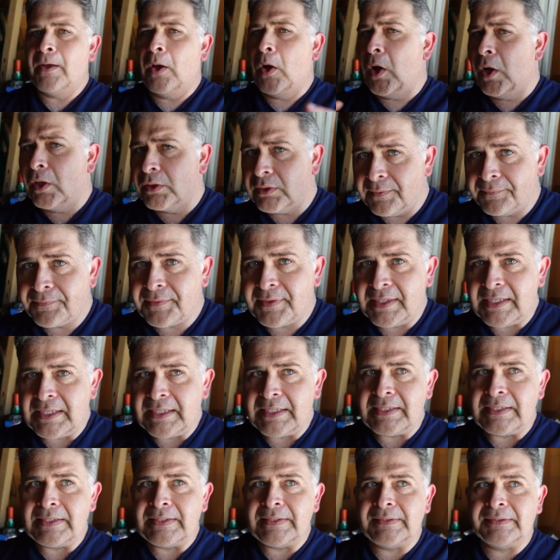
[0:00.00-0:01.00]
all of
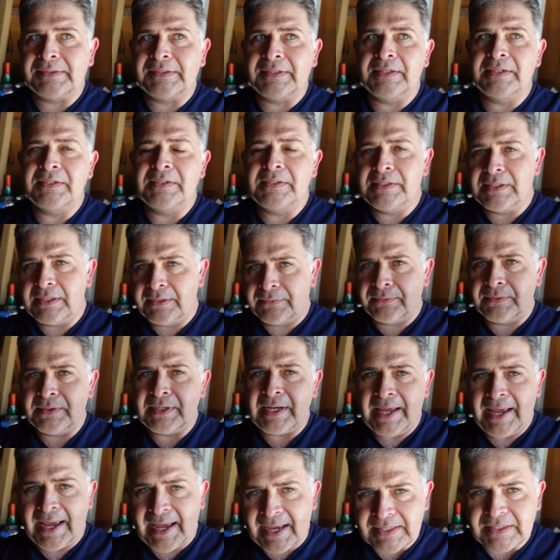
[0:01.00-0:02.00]
these
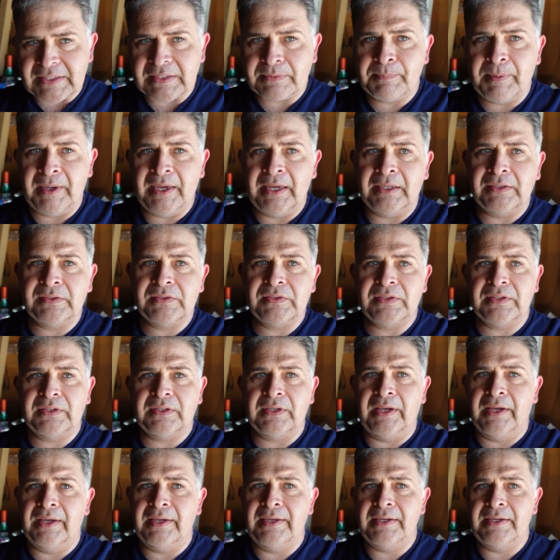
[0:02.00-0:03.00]
different aspects
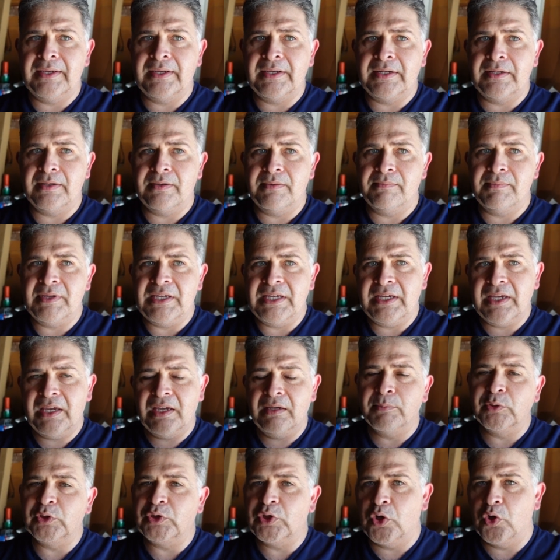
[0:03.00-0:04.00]
and being
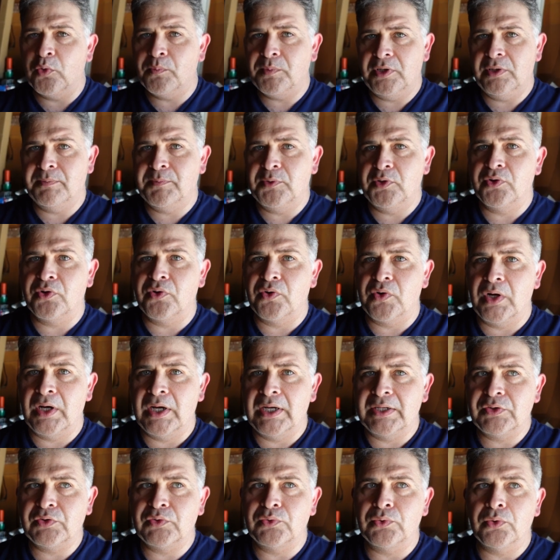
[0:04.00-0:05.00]
able to open up your
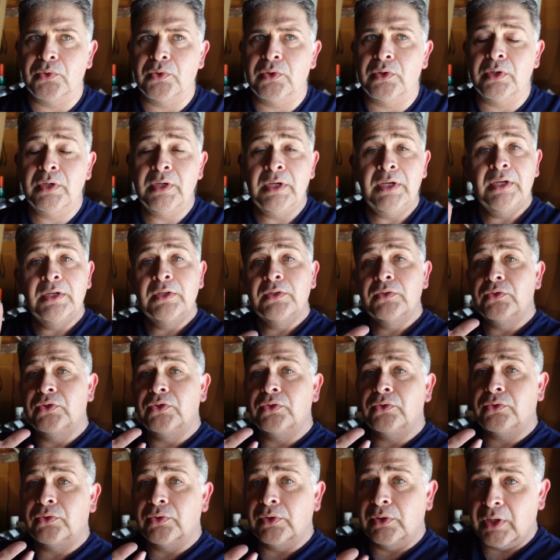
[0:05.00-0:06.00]
garage door
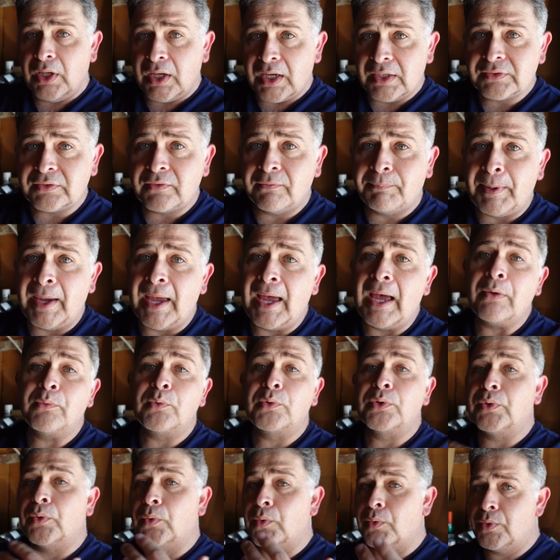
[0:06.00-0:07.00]
due to loss of
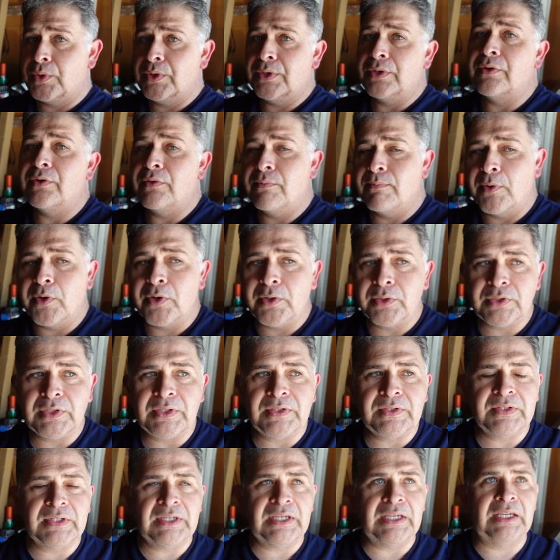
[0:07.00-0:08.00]
power or in an
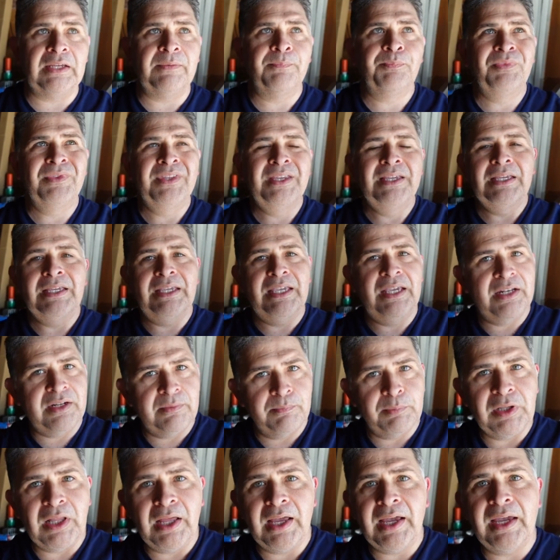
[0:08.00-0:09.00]
emergency can
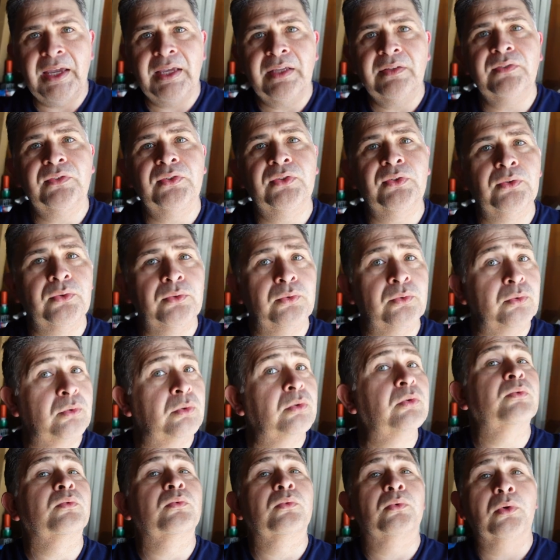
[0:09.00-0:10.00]
apply
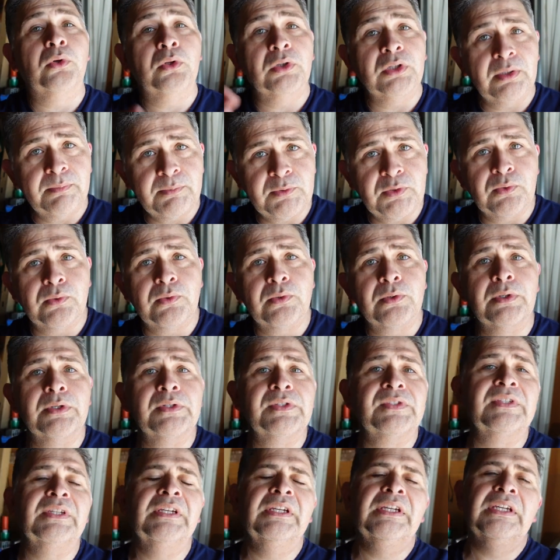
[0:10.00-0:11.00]
to roll up
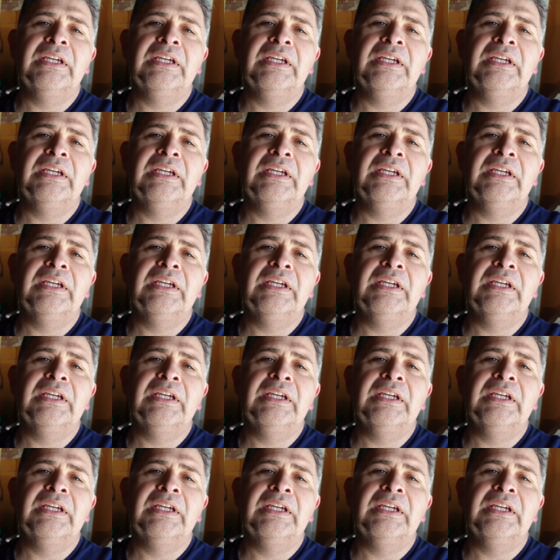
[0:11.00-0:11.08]
doors